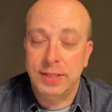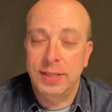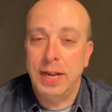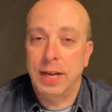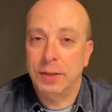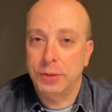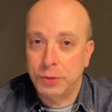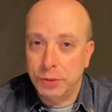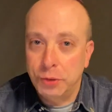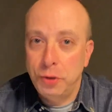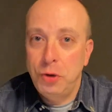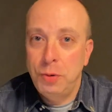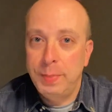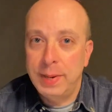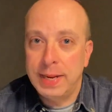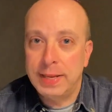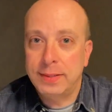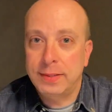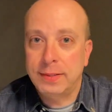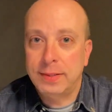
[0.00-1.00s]
Now, Zoom
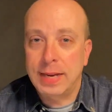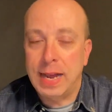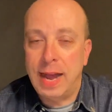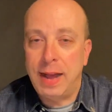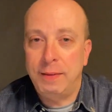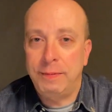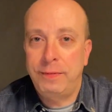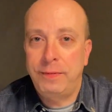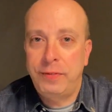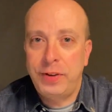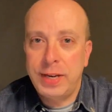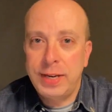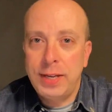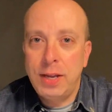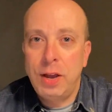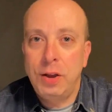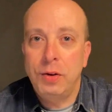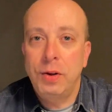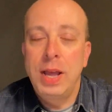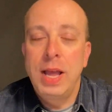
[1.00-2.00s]
is
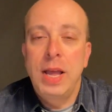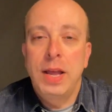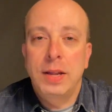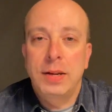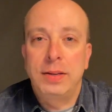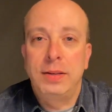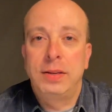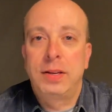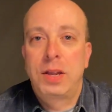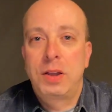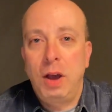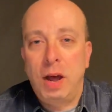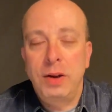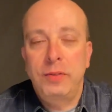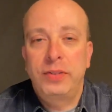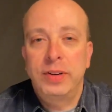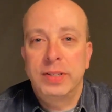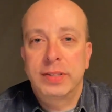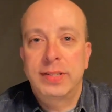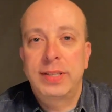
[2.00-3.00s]
video
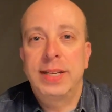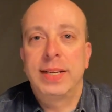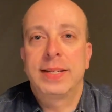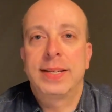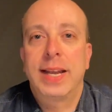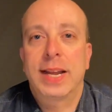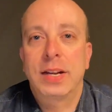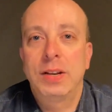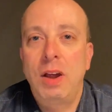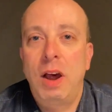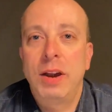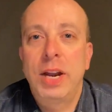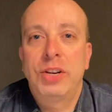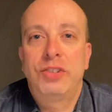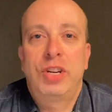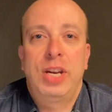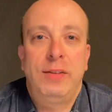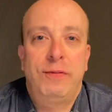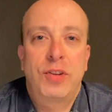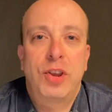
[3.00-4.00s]
conferencing
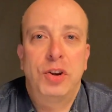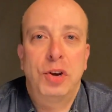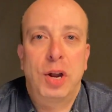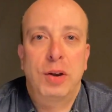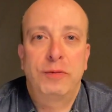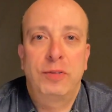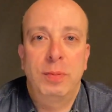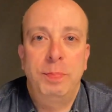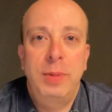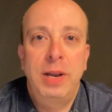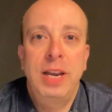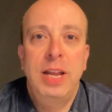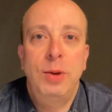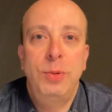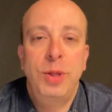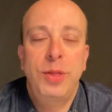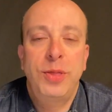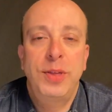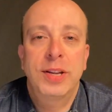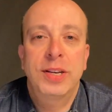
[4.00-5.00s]
technology, if you're not familiar
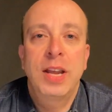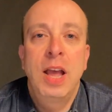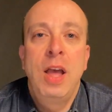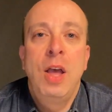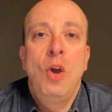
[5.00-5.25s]
with it,